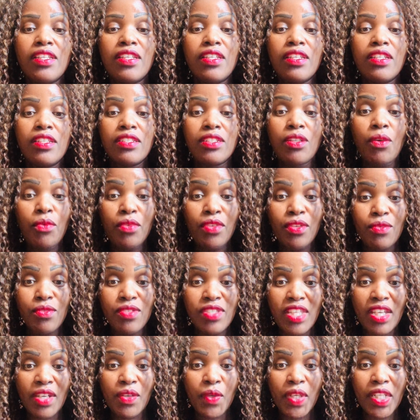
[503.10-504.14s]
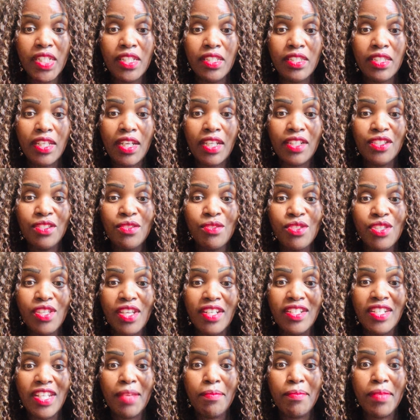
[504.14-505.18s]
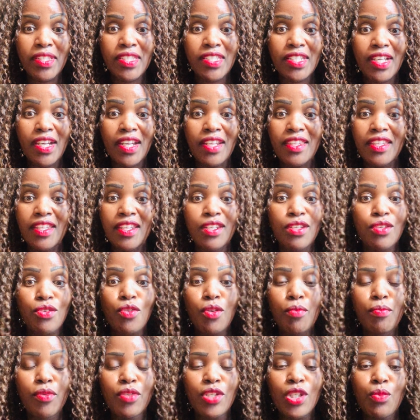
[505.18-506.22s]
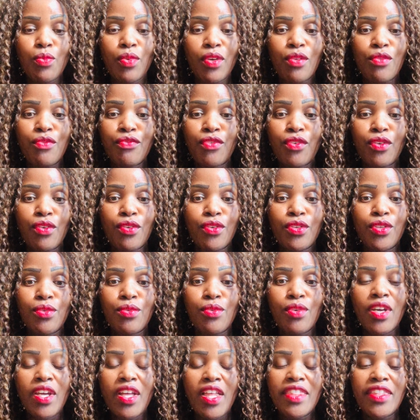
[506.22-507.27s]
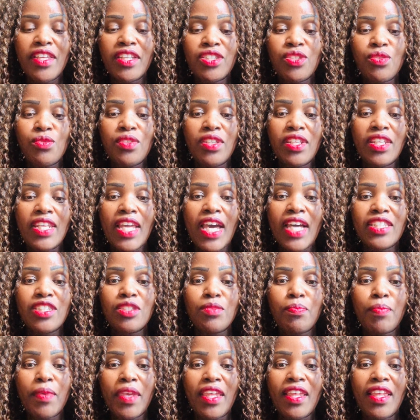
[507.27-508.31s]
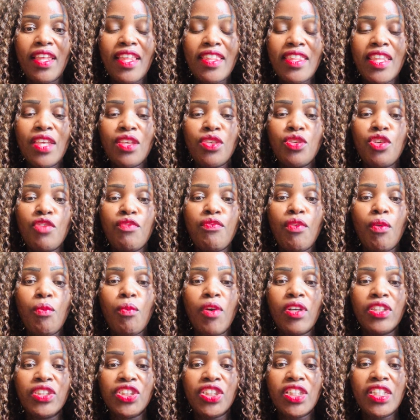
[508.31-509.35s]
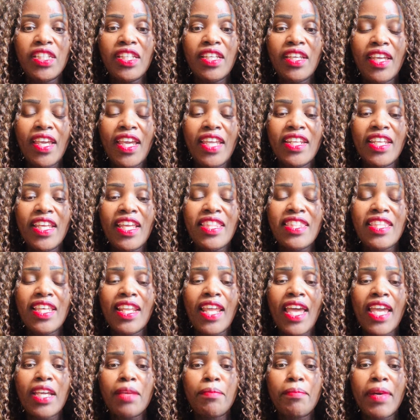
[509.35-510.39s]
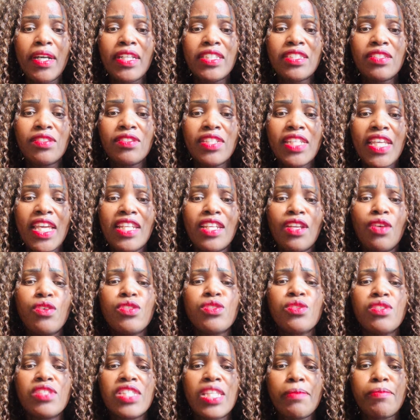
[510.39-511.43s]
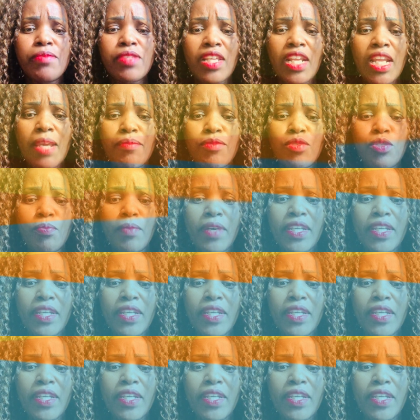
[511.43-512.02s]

don't use the credit card, use your debit card. Then nobody will follow you that you did not pay. Thank you for watching and hit the like button and also subscribe to my